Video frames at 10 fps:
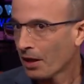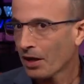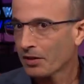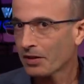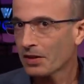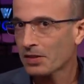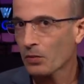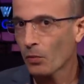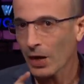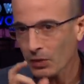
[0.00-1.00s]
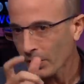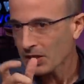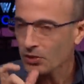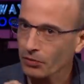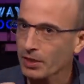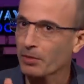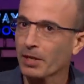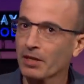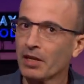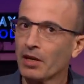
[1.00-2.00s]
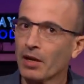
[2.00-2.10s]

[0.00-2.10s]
And it's a one-way street. I mean,